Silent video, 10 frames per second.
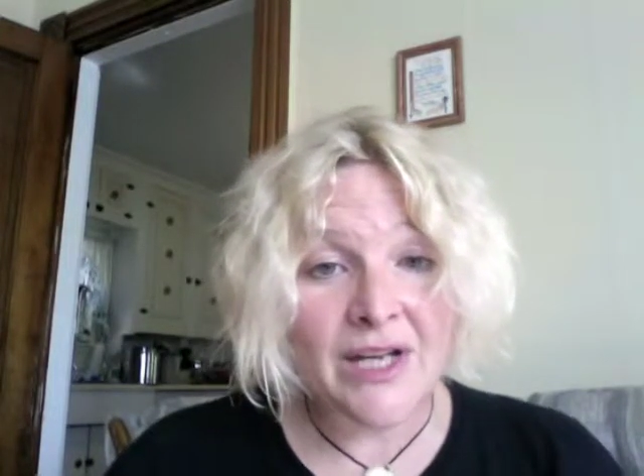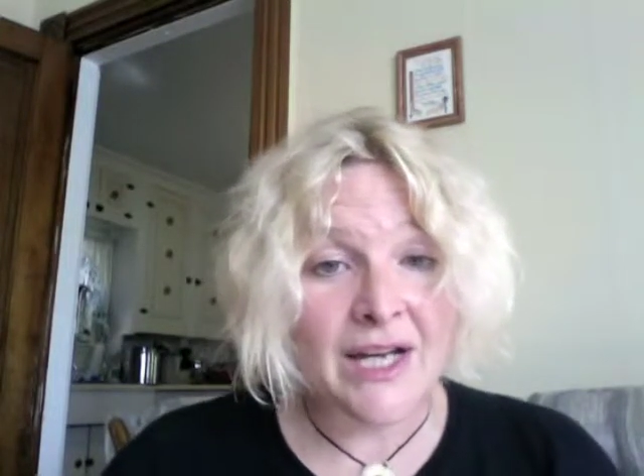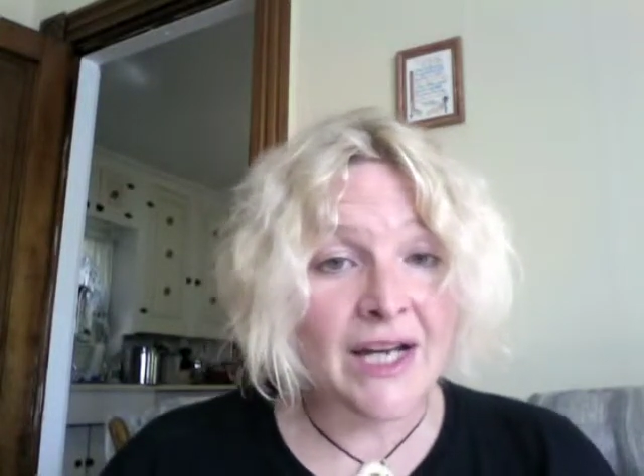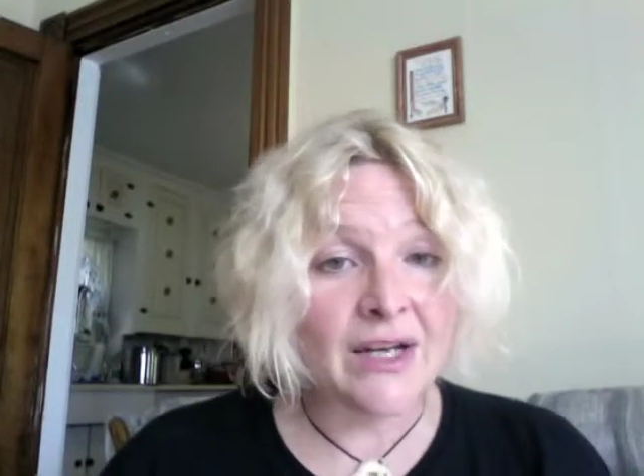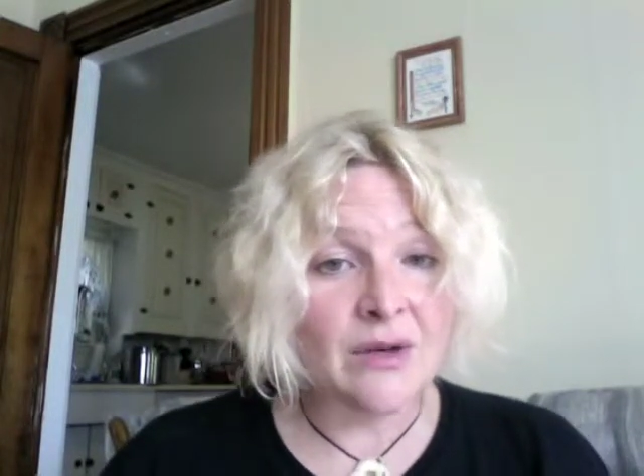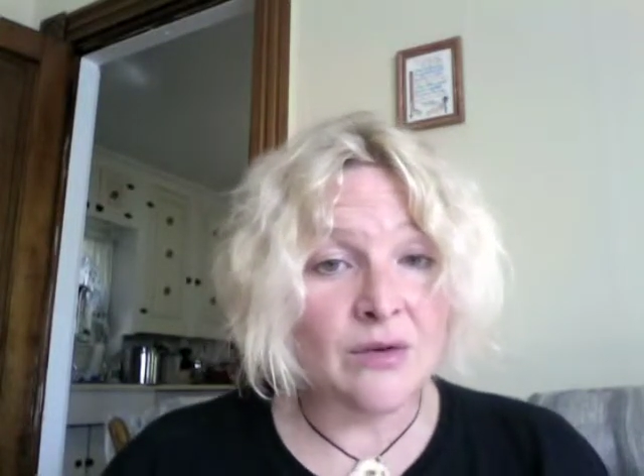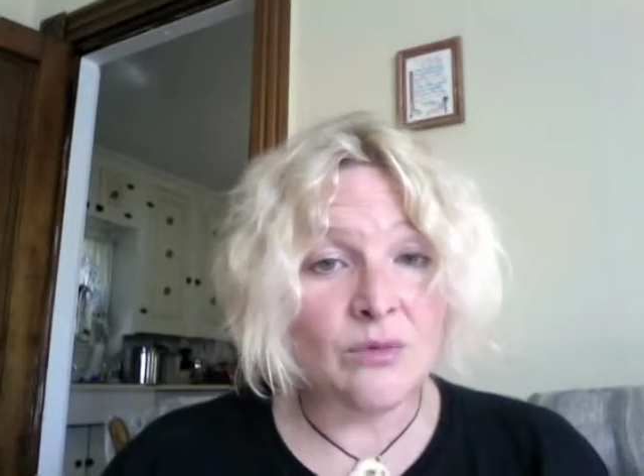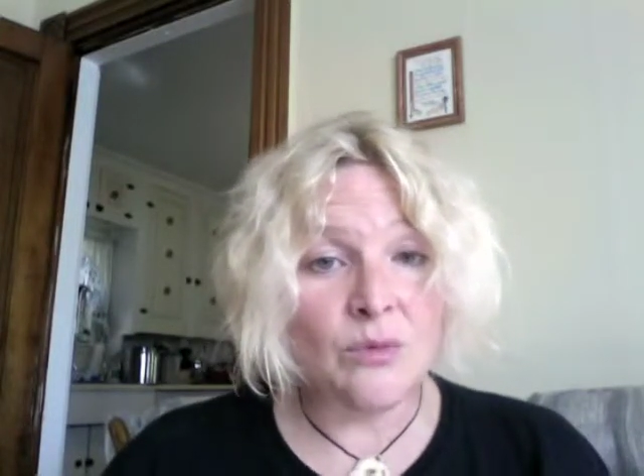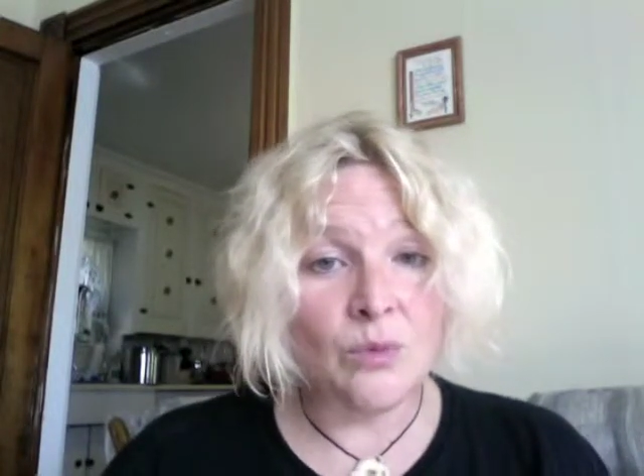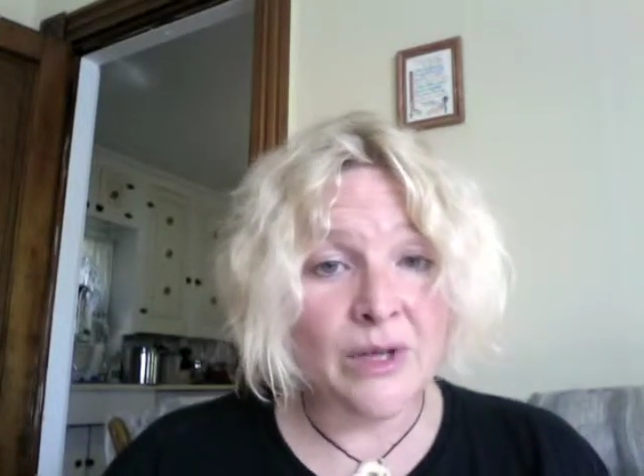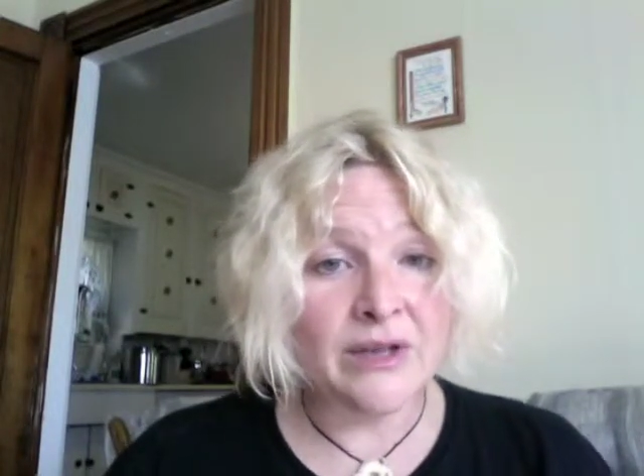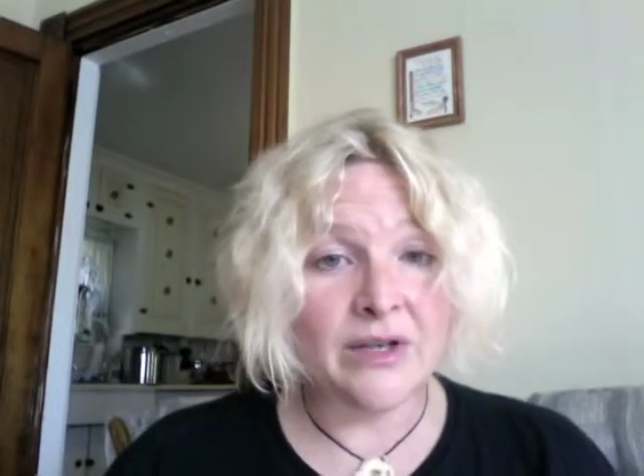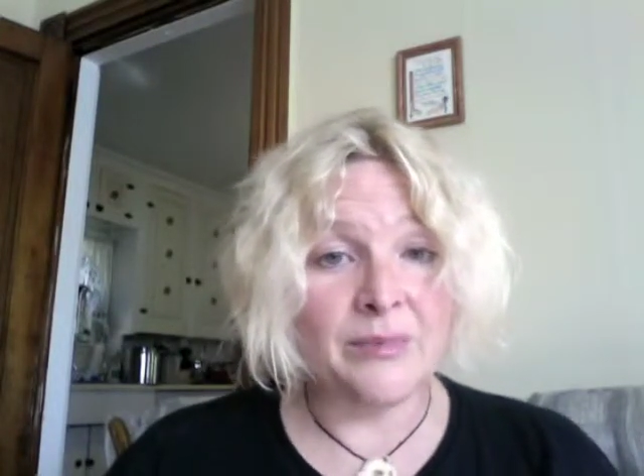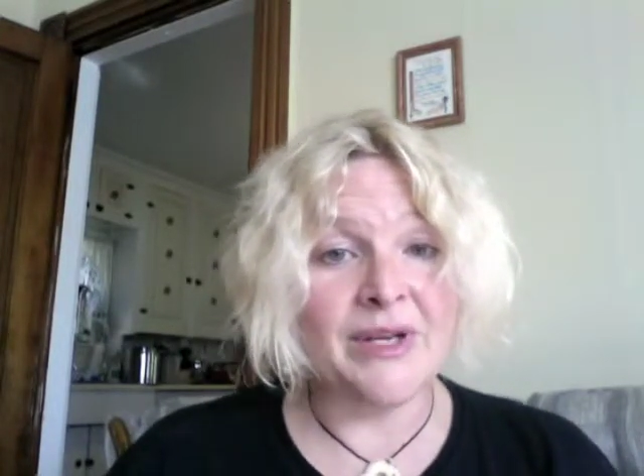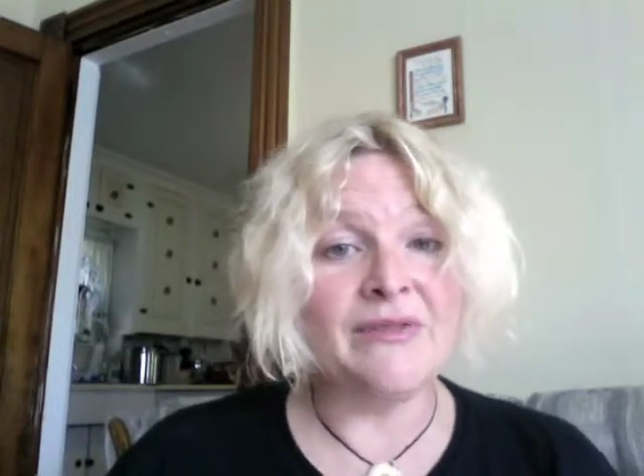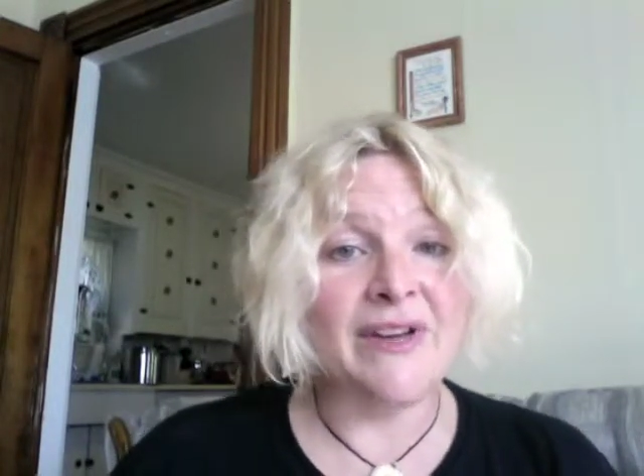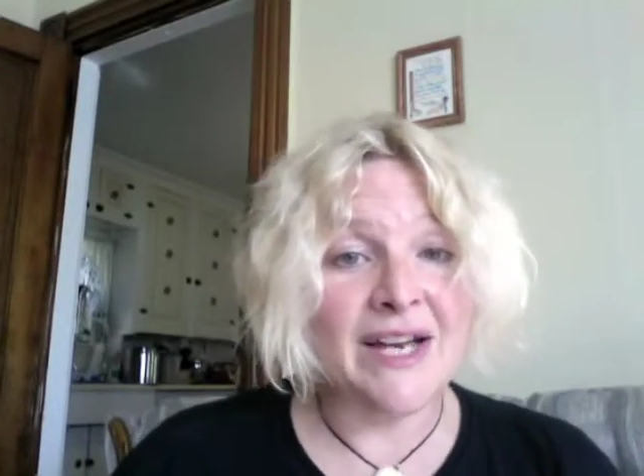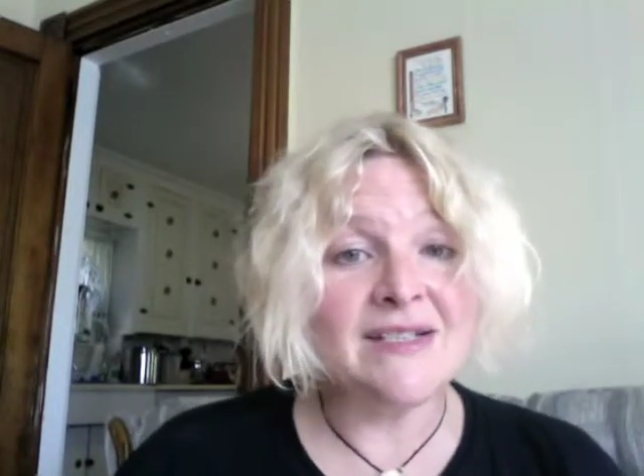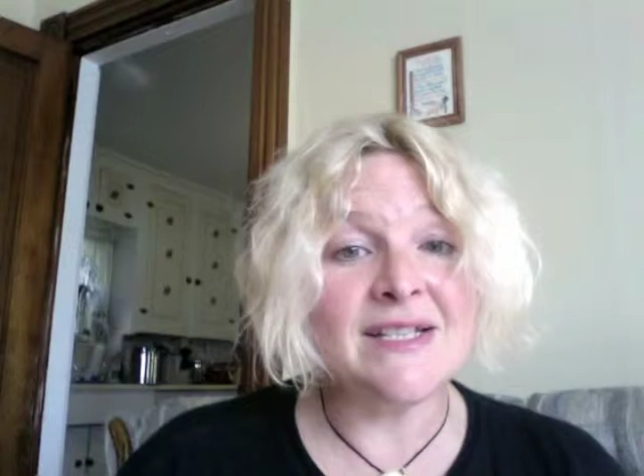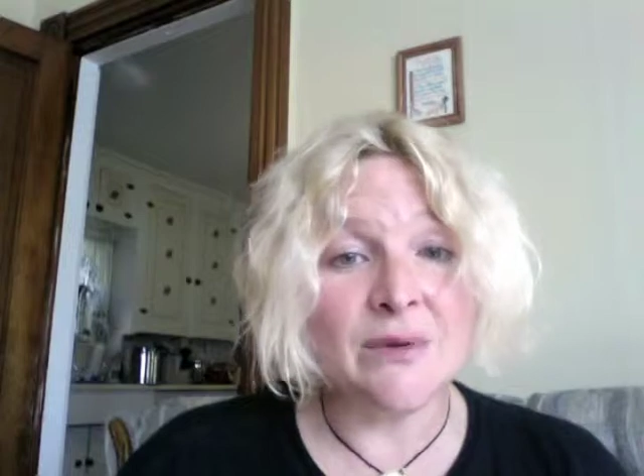and what their big
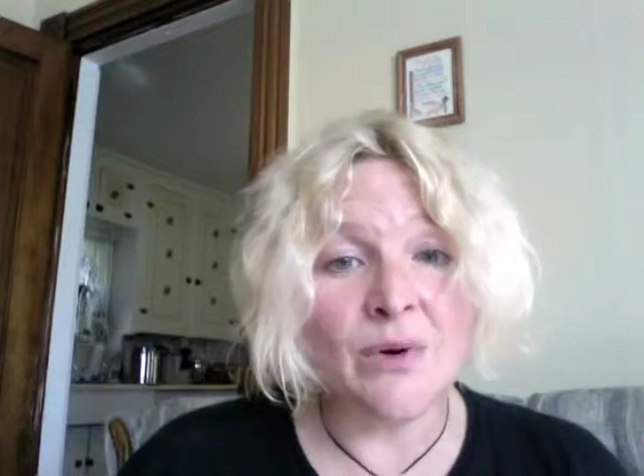fantasy